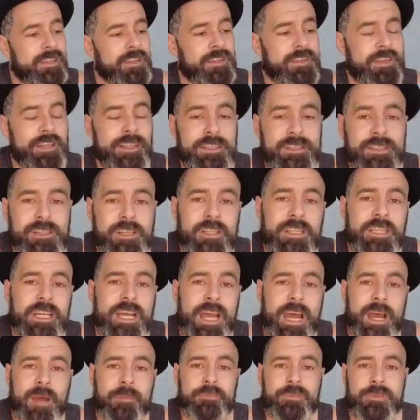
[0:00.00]
Things are going to
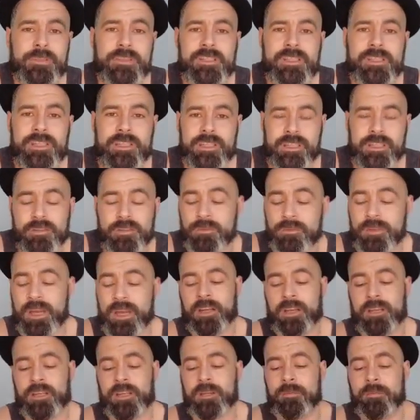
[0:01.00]
happen to you
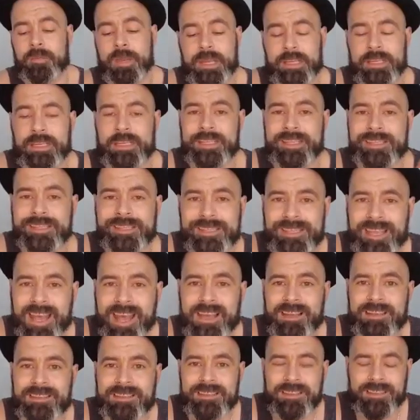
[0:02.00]
that are going to make you
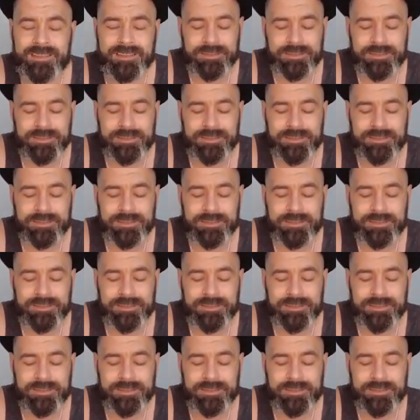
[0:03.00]
sad,